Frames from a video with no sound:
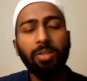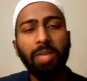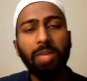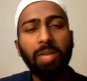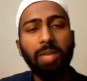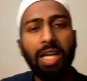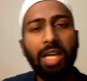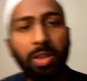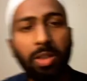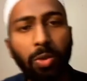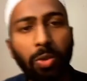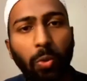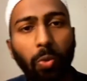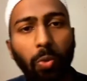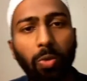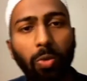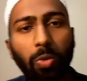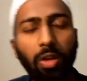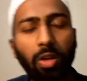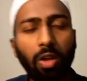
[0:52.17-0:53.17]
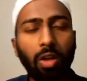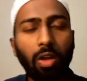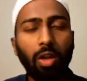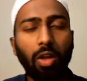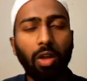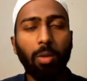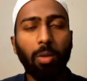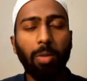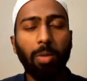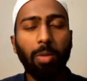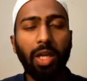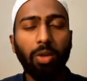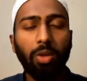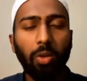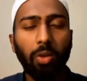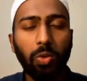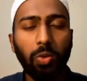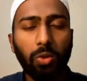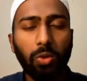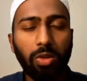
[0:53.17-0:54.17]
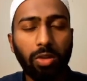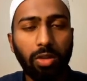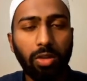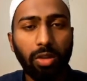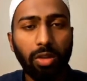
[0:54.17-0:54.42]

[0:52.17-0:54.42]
It has been taught by those